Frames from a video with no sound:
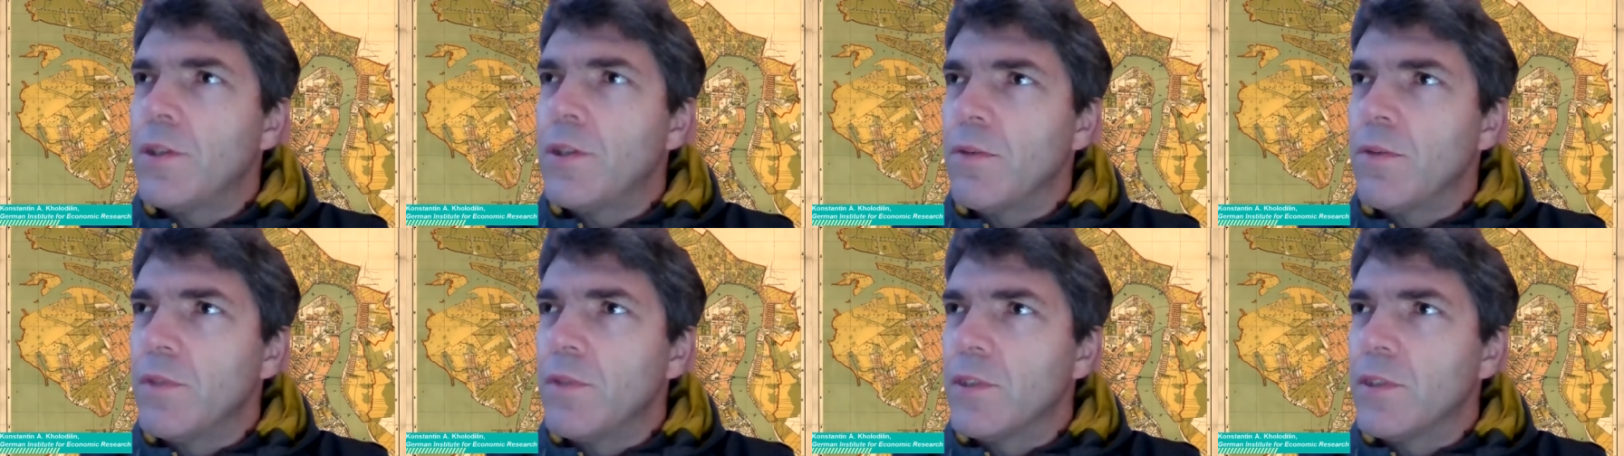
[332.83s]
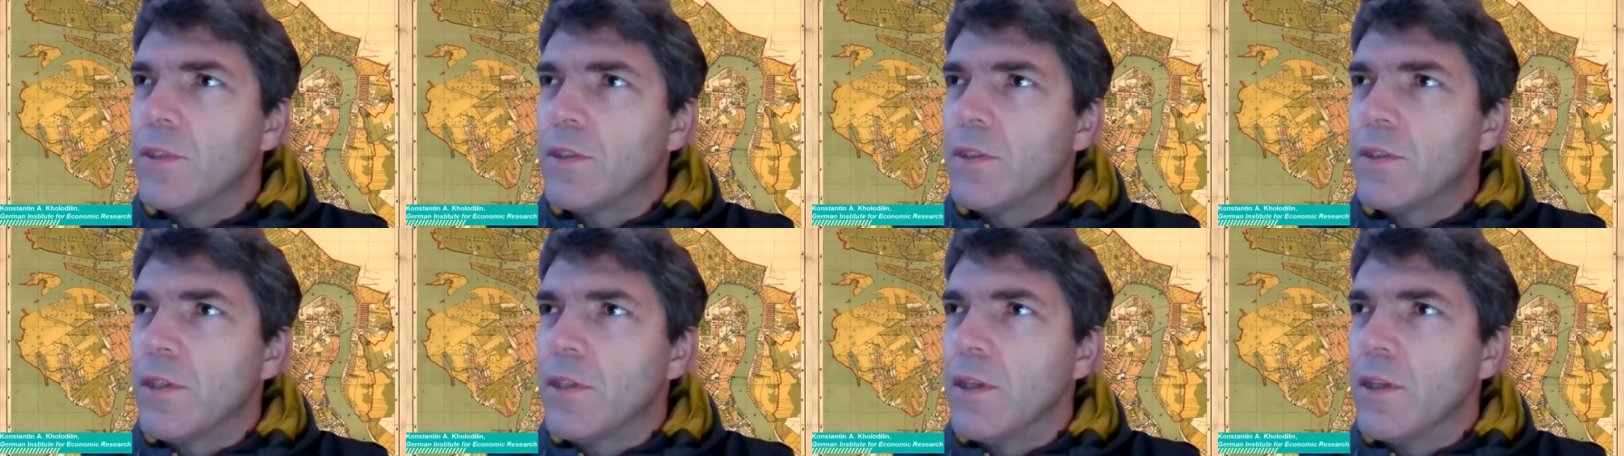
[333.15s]
of
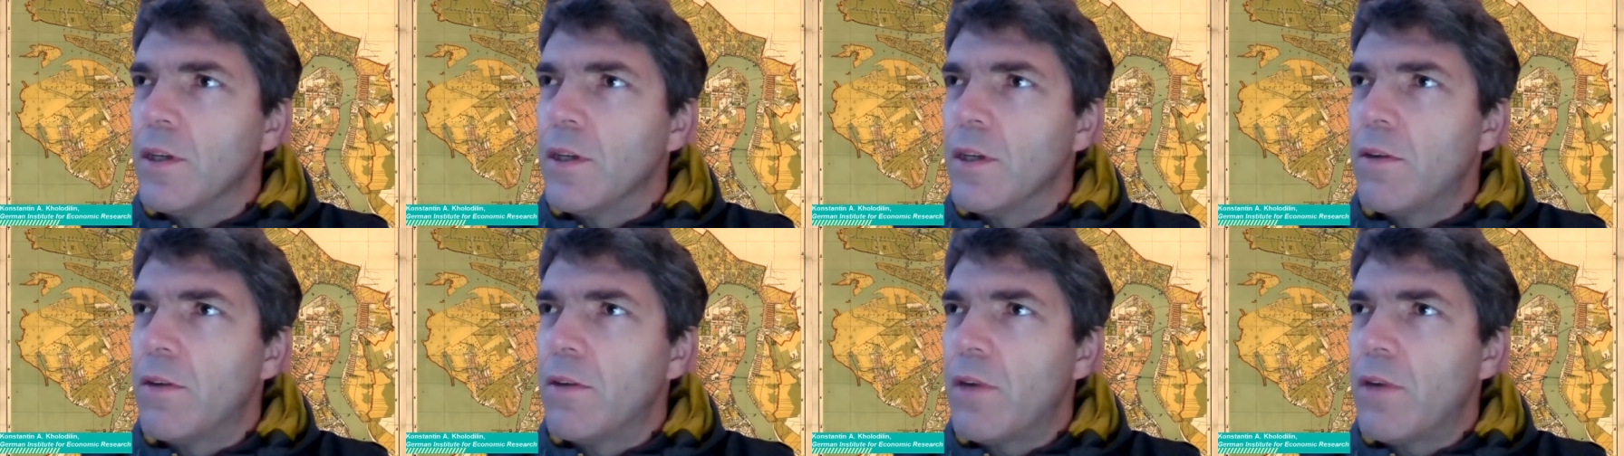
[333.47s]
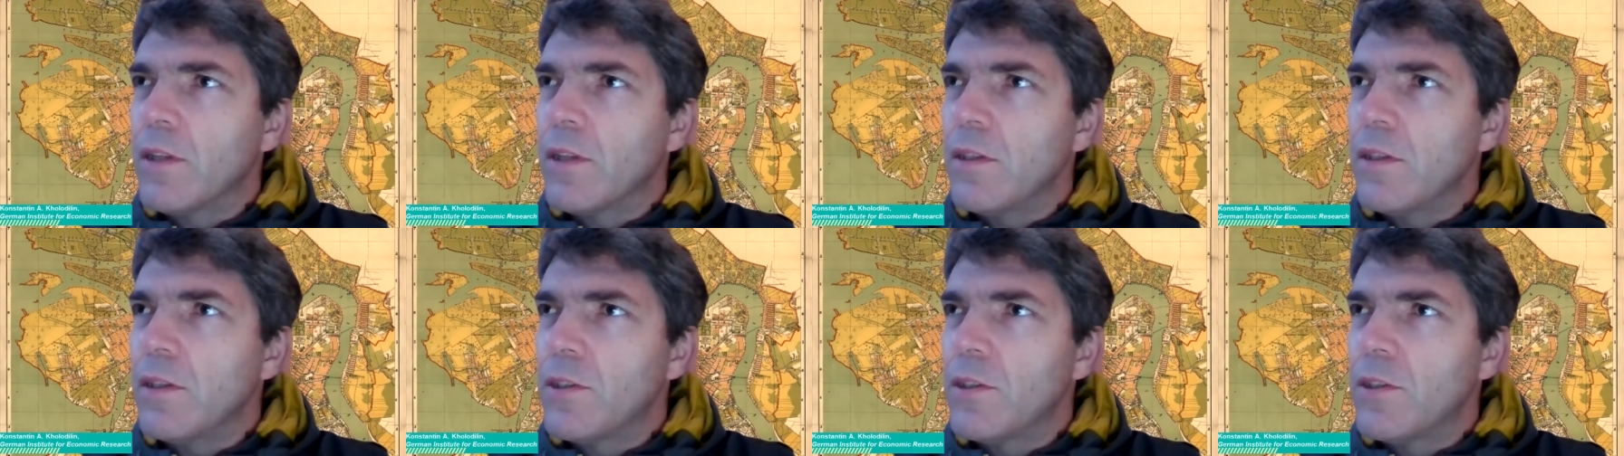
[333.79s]
this
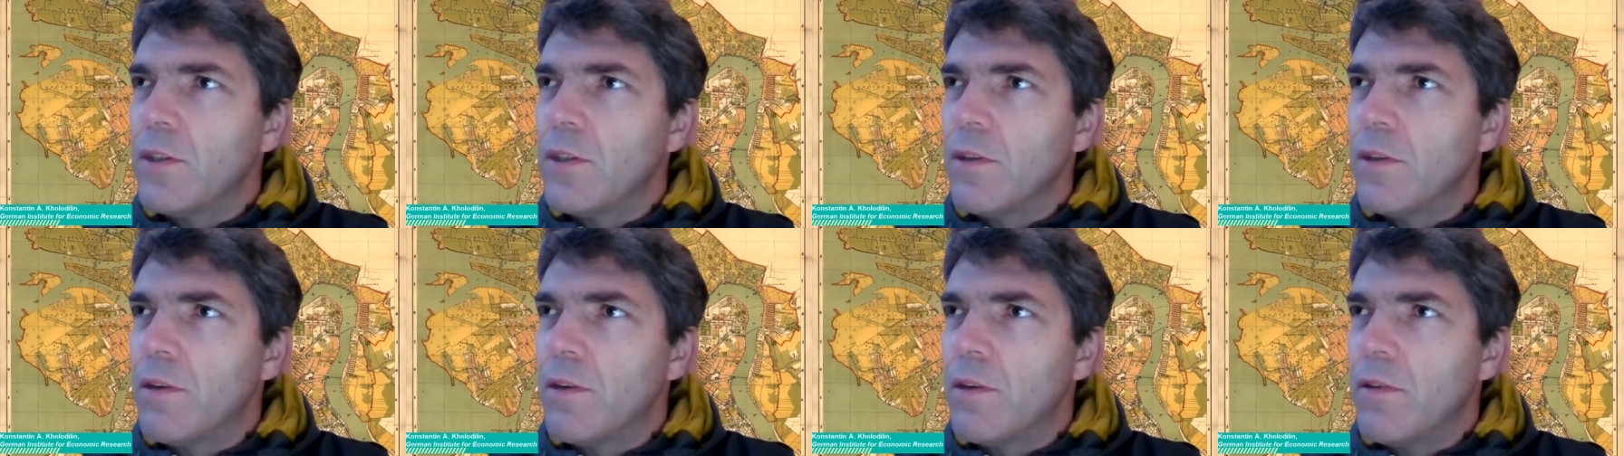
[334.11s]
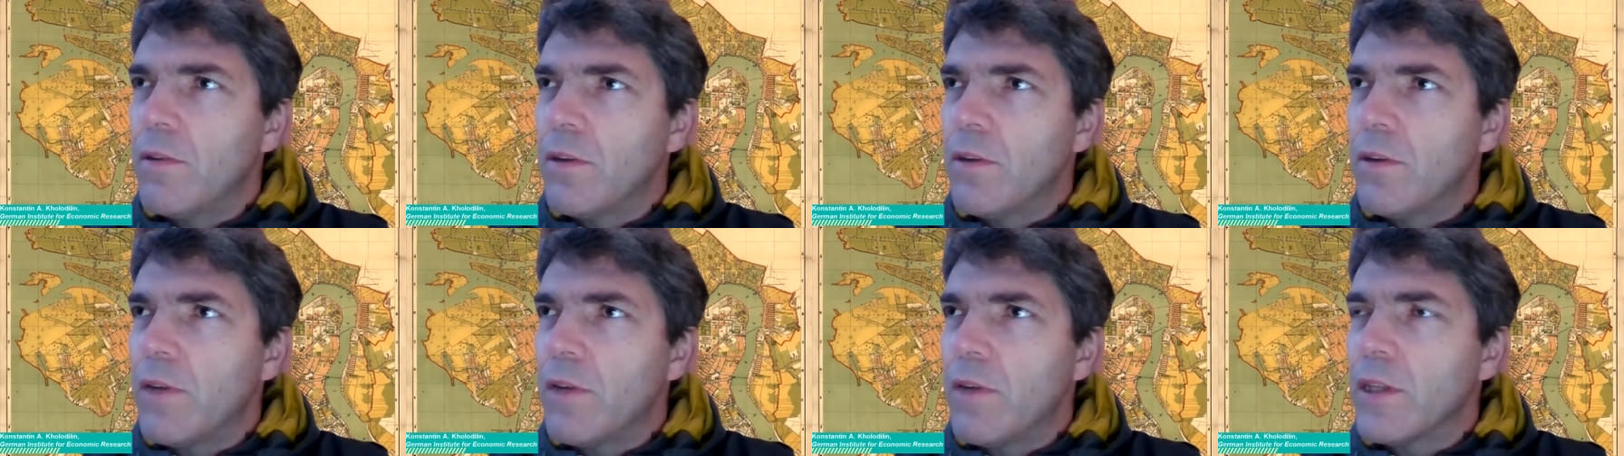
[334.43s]

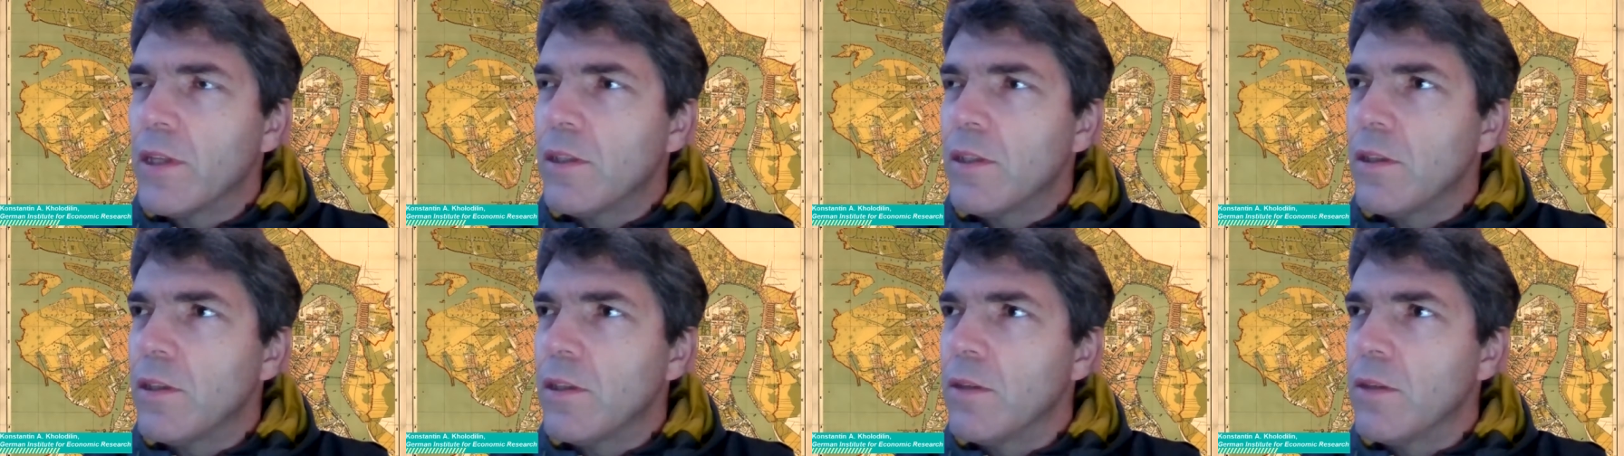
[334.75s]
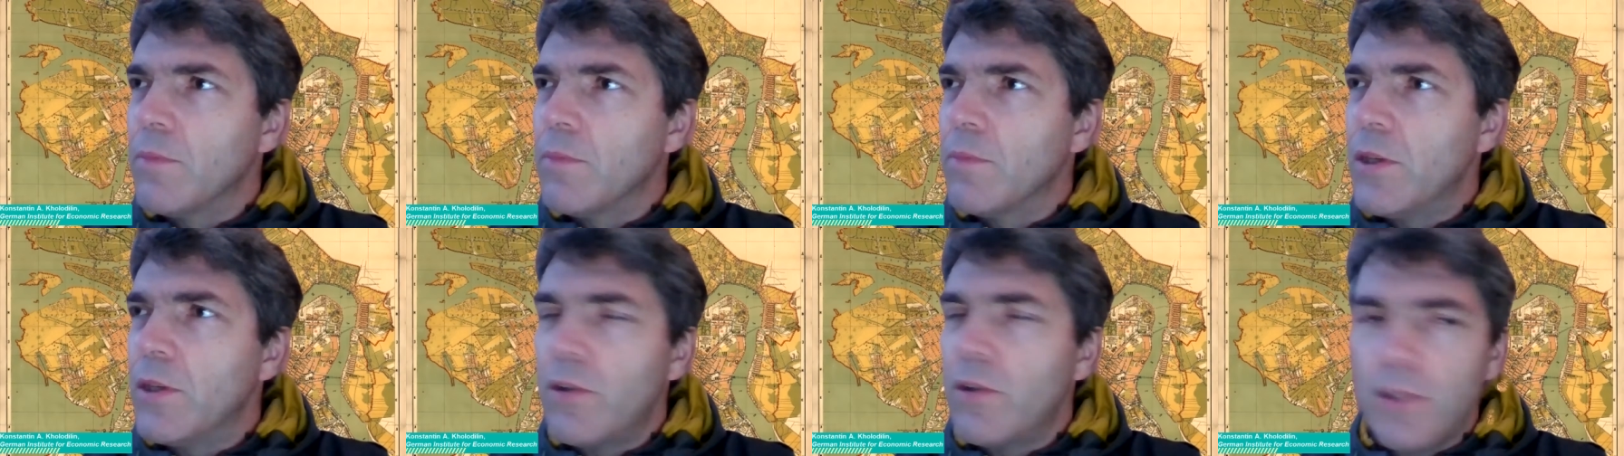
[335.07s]
rental
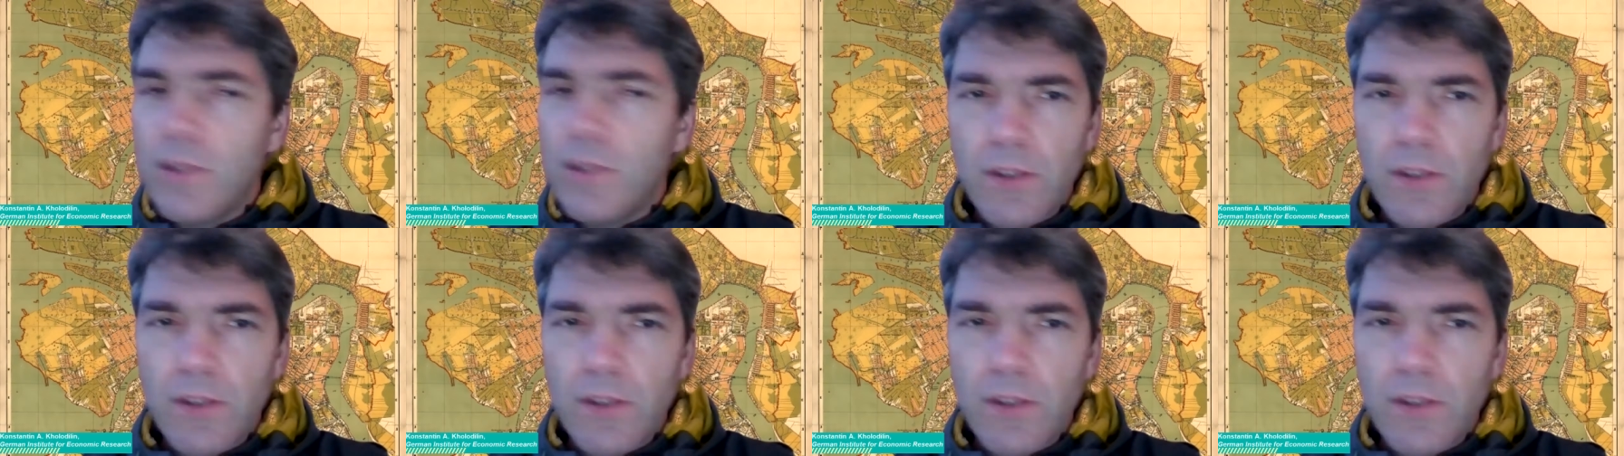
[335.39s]
mirror is